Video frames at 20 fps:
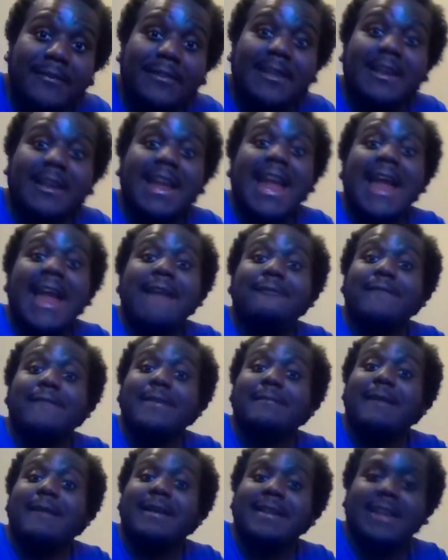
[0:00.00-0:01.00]
Like,
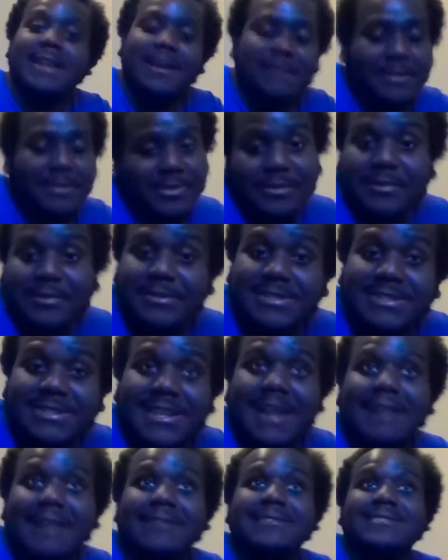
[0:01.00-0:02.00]
everybody coming through. It was
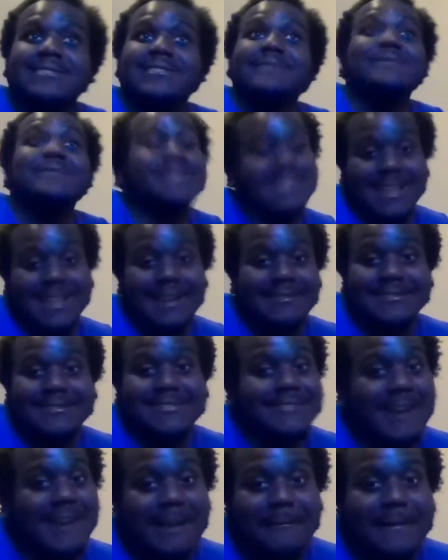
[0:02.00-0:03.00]

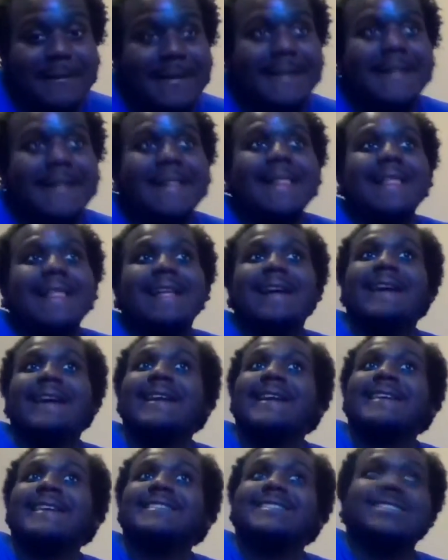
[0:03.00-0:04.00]
Thanos' army
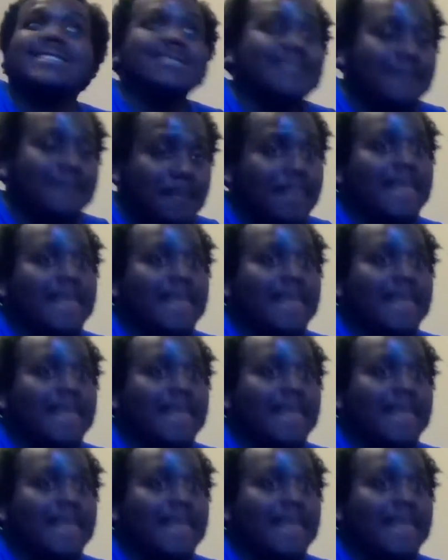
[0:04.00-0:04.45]
against